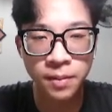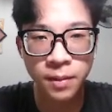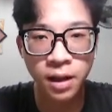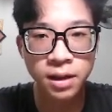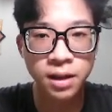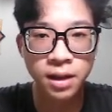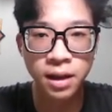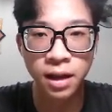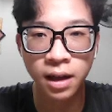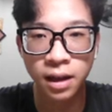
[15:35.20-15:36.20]
yes,
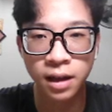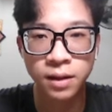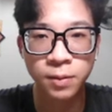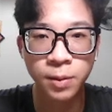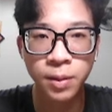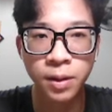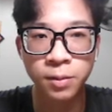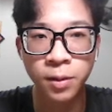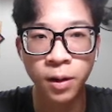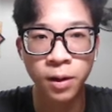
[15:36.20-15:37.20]
it will be a
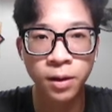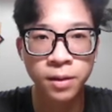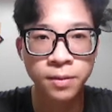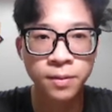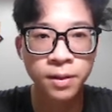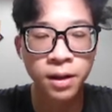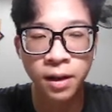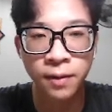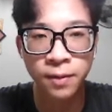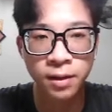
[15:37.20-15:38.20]
raw
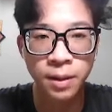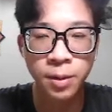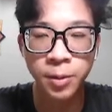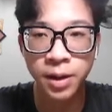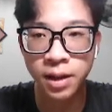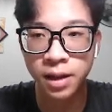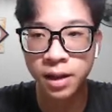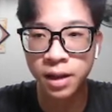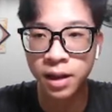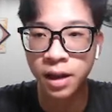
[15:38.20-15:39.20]
library.
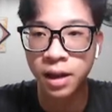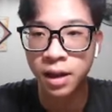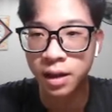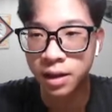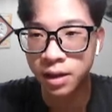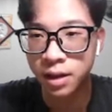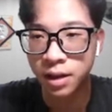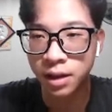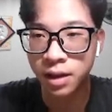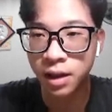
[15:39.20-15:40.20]

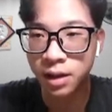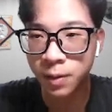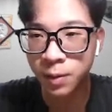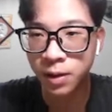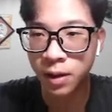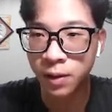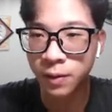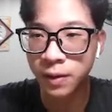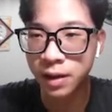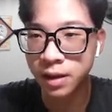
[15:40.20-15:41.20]
Now you cannot
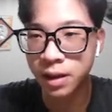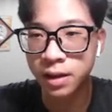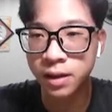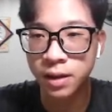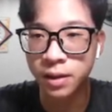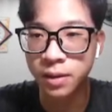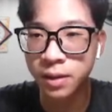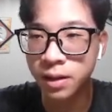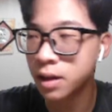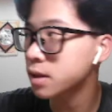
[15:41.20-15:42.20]
click this,
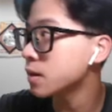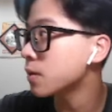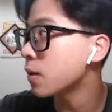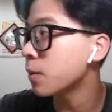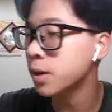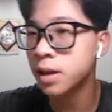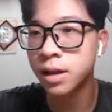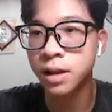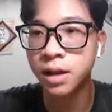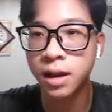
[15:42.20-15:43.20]
click the raw
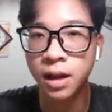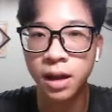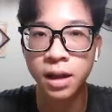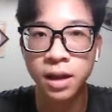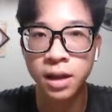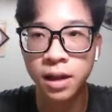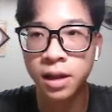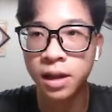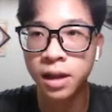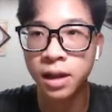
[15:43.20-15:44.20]
button and
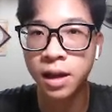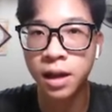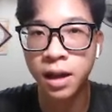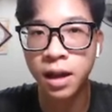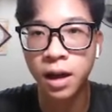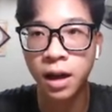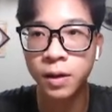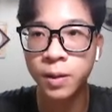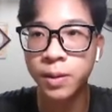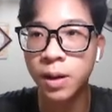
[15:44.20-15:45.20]

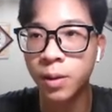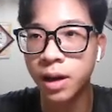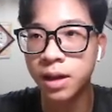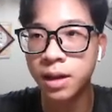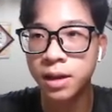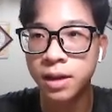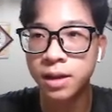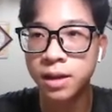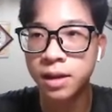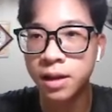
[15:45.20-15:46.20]
it will download
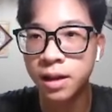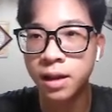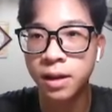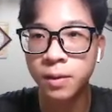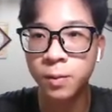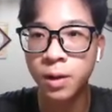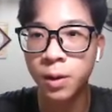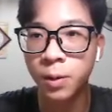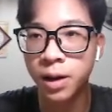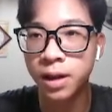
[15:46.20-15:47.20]
right
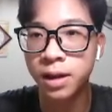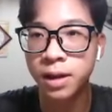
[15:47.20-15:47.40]
away.